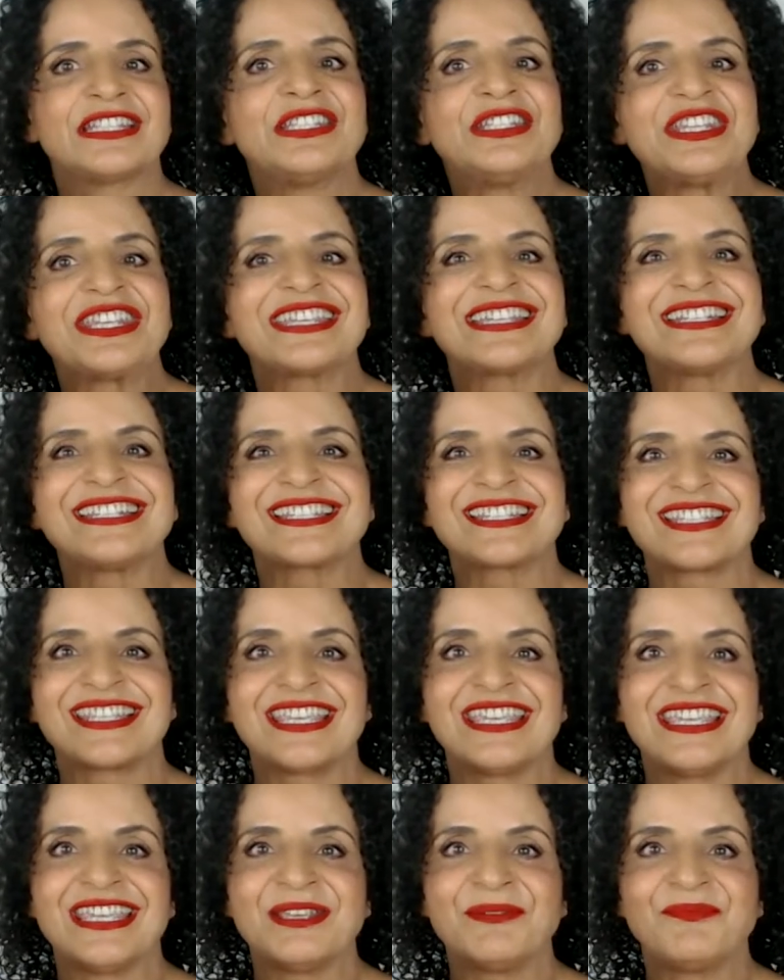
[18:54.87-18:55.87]
that you can
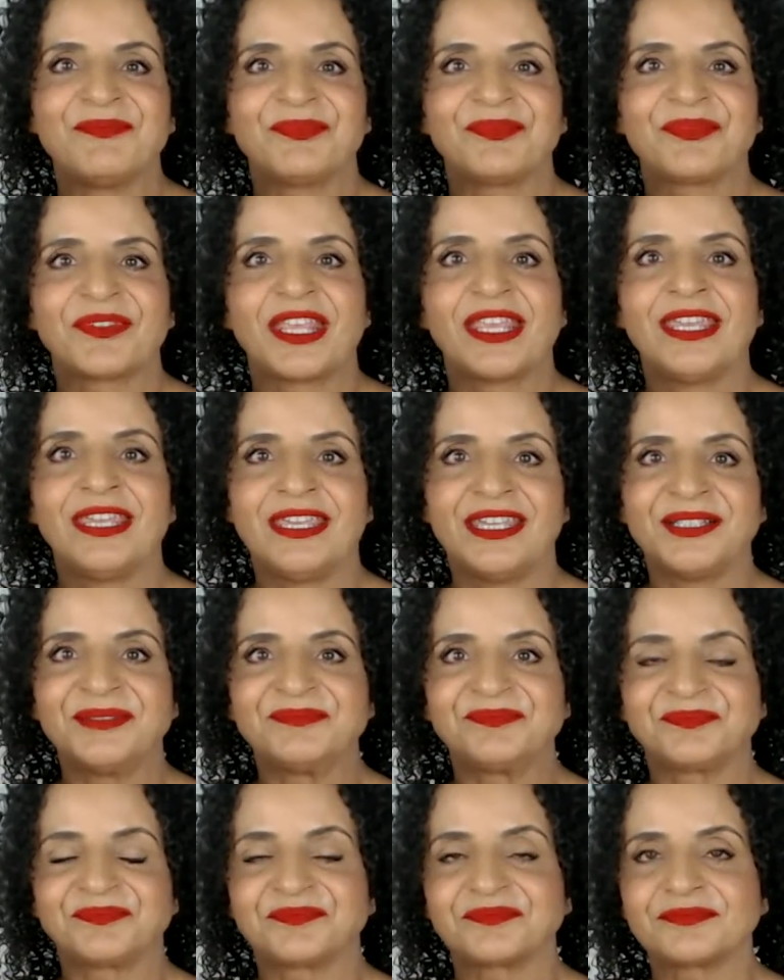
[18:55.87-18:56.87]
see
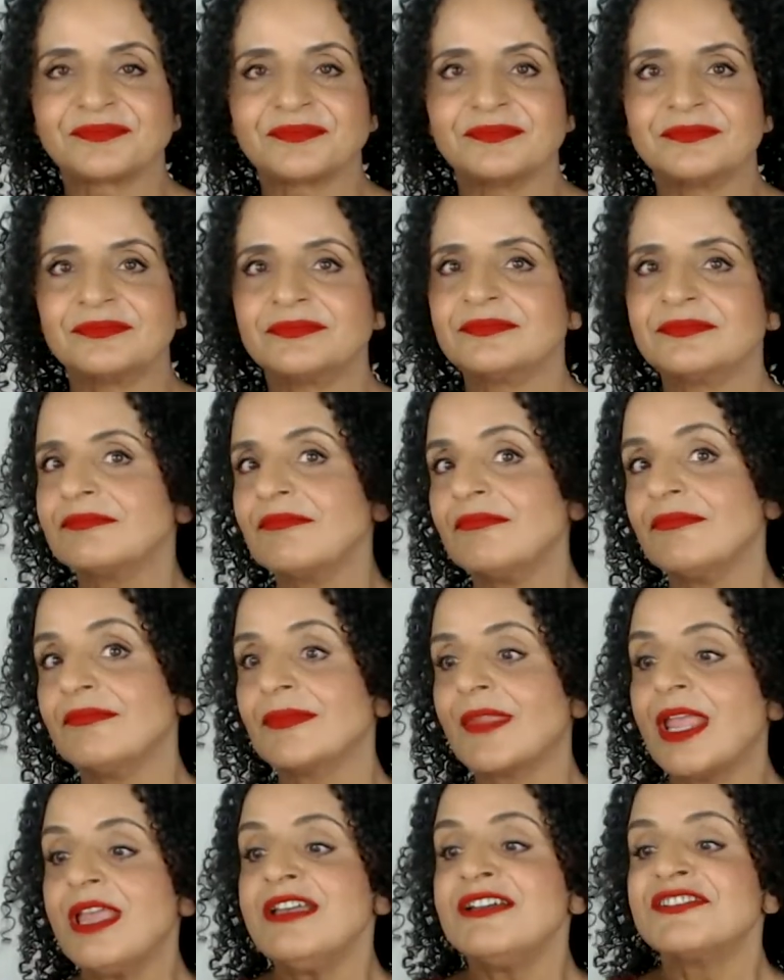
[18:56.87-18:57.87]
here.
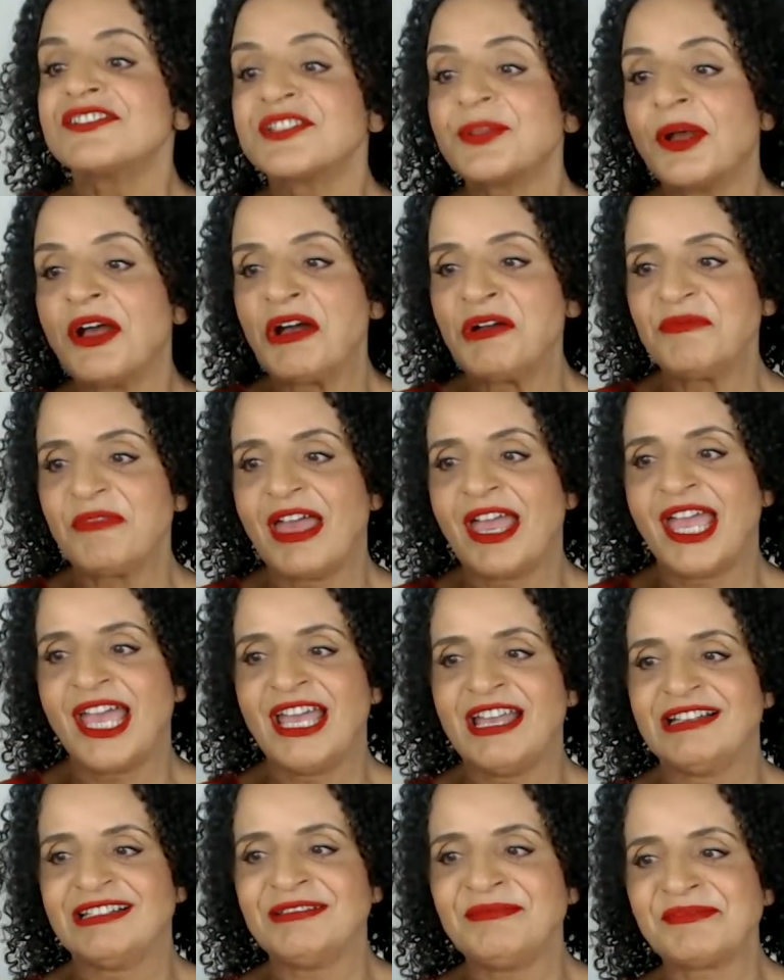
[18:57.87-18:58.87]
So I hope that
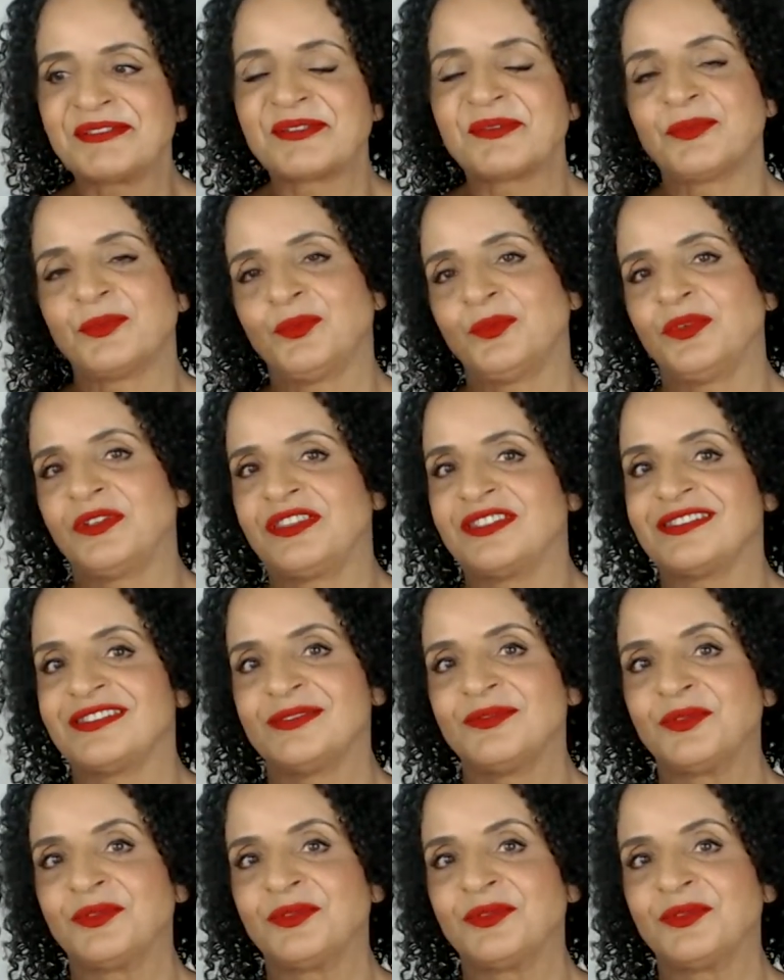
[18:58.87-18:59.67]
helps with